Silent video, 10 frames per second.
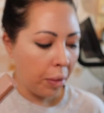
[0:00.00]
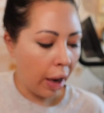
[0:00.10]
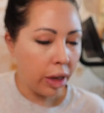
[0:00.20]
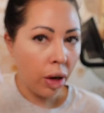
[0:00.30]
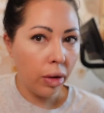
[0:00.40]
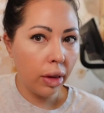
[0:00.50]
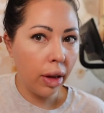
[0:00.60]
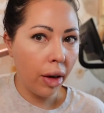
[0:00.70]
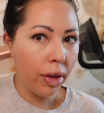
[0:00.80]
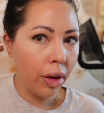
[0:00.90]
I don't
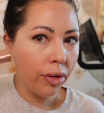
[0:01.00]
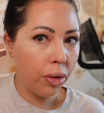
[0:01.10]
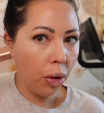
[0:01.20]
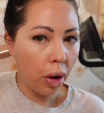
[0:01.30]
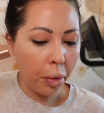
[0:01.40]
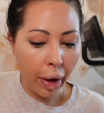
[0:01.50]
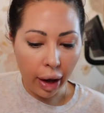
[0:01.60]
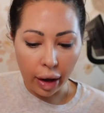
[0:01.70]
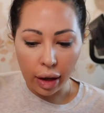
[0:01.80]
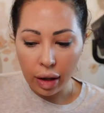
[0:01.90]
love it for
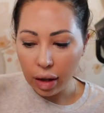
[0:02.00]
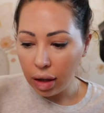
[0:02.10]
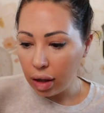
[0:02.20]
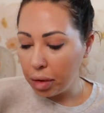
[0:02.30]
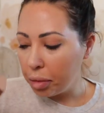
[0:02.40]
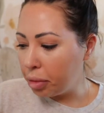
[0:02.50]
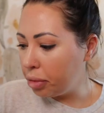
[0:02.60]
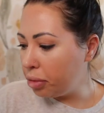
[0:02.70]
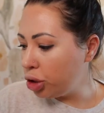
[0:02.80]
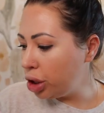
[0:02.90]
my
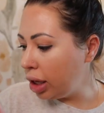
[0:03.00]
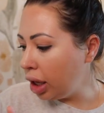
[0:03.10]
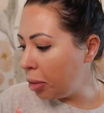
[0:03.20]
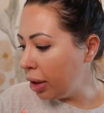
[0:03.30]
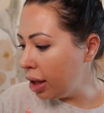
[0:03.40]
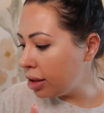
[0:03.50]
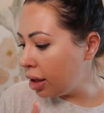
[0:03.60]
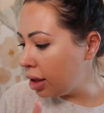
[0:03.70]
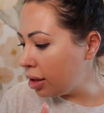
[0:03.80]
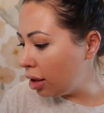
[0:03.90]
cheek because
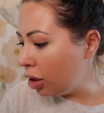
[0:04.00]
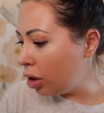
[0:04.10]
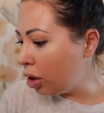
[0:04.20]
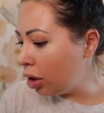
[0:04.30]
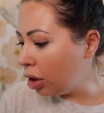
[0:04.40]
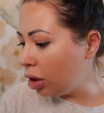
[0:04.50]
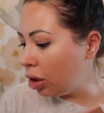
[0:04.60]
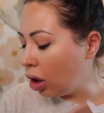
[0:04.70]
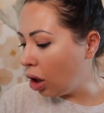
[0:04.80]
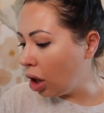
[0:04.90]
it is a little
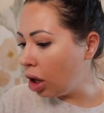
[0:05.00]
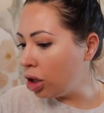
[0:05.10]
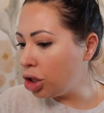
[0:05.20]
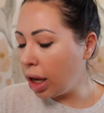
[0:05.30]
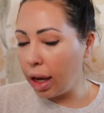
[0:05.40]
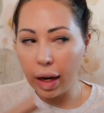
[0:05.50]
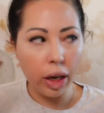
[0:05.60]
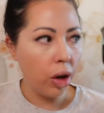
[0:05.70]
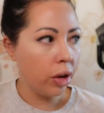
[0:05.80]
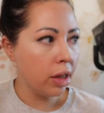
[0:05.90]
large, and I
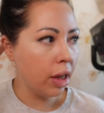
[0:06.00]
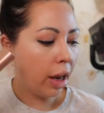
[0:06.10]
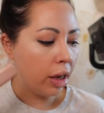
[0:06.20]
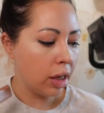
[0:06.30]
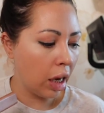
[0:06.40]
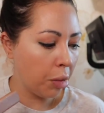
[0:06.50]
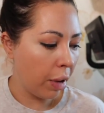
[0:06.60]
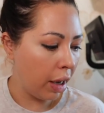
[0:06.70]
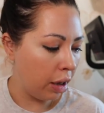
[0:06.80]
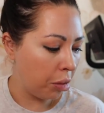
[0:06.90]
noticed that I take
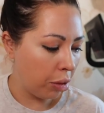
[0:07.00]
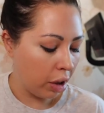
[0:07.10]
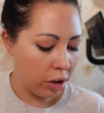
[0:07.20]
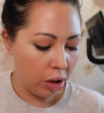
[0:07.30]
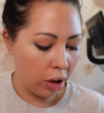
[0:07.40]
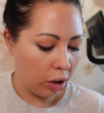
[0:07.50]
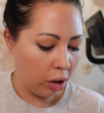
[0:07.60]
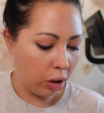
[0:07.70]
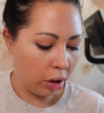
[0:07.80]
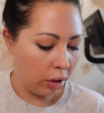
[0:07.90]
my bronzer a
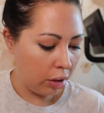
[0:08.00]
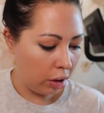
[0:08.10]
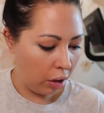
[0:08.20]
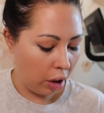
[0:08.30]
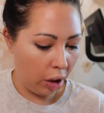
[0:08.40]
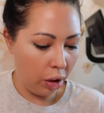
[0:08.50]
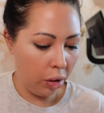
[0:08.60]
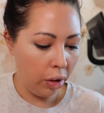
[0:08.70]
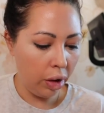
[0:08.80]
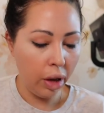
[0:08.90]
little
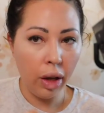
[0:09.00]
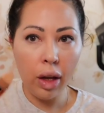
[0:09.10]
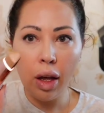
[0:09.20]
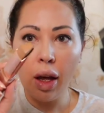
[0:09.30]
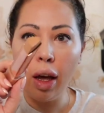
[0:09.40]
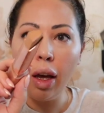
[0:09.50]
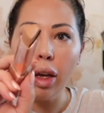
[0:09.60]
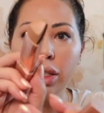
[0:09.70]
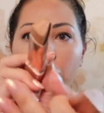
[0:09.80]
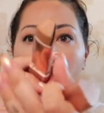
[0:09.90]
low. I
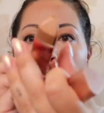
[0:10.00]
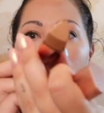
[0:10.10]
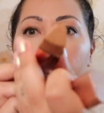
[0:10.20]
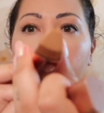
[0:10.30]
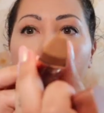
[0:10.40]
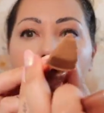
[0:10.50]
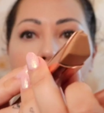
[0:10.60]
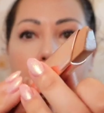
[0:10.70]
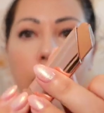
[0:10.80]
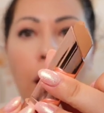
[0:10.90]
also apparently left
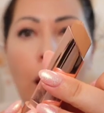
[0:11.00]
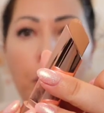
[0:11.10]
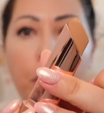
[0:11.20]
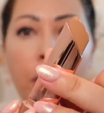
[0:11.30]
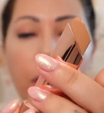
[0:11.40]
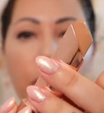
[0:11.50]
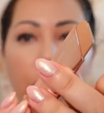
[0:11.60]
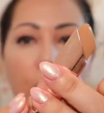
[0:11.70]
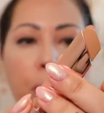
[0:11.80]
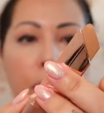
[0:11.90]
it up
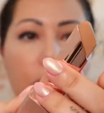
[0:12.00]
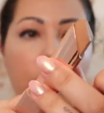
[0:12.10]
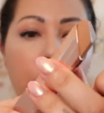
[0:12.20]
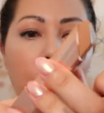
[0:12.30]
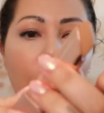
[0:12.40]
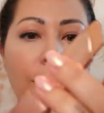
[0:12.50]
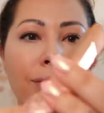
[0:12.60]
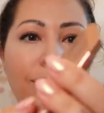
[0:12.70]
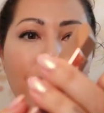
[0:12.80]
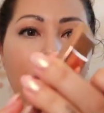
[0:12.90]
when I put the lid on,
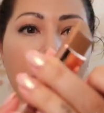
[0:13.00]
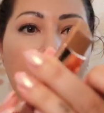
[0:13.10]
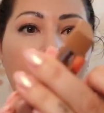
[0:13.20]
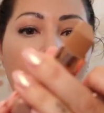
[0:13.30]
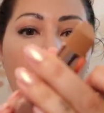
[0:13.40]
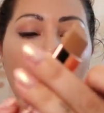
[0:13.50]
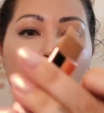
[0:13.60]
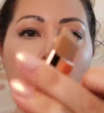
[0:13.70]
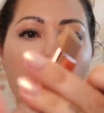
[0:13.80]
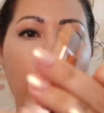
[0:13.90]

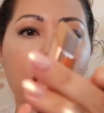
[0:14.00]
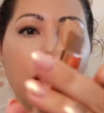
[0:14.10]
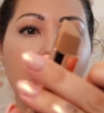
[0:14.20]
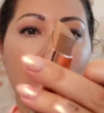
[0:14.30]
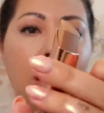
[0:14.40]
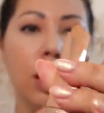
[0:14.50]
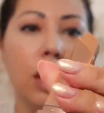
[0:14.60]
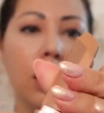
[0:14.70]
so that's good.